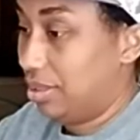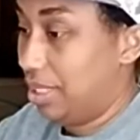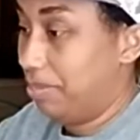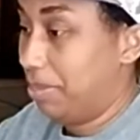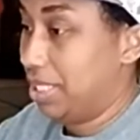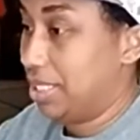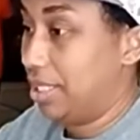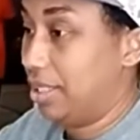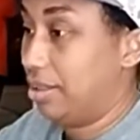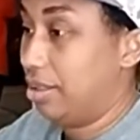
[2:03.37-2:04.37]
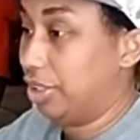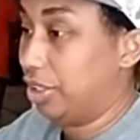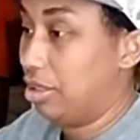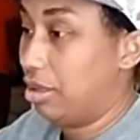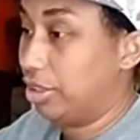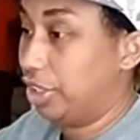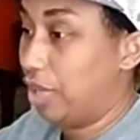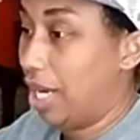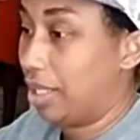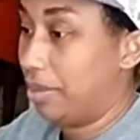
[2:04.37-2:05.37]
I'm busy. Y'all, y'all
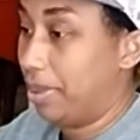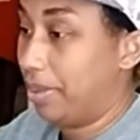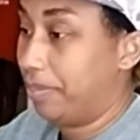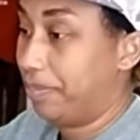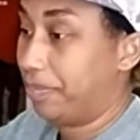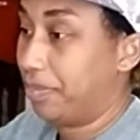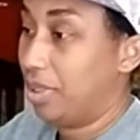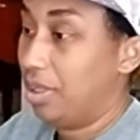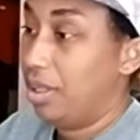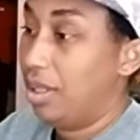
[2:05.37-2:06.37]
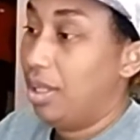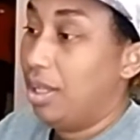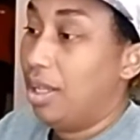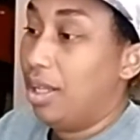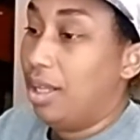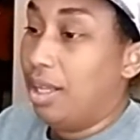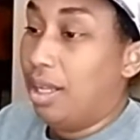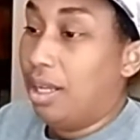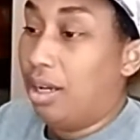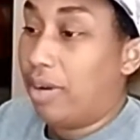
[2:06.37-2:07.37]
distracting me.
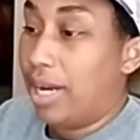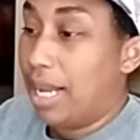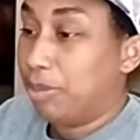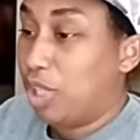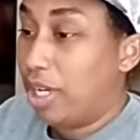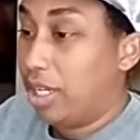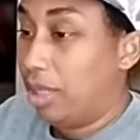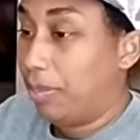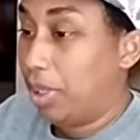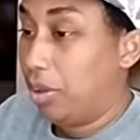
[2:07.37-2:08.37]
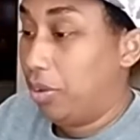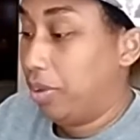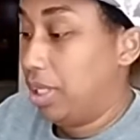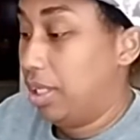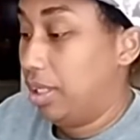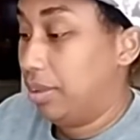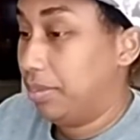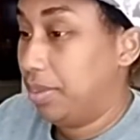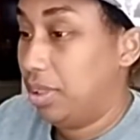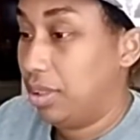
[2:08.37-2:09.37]
All right, I'm trying to upload
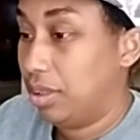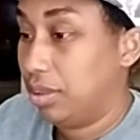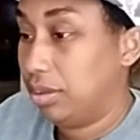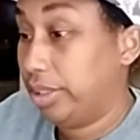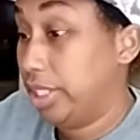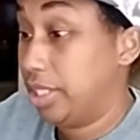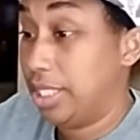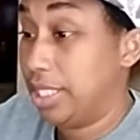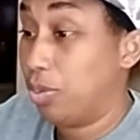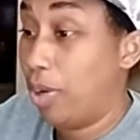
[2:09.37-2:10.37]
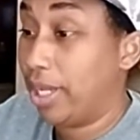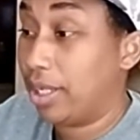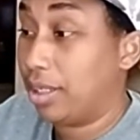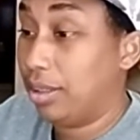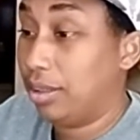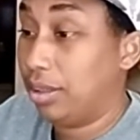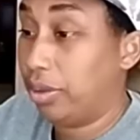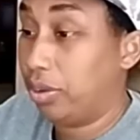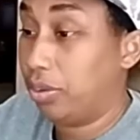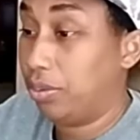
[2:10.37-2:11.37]
um just this one
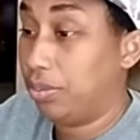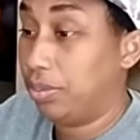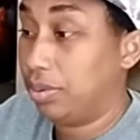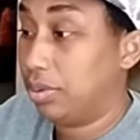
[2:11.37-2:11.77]
little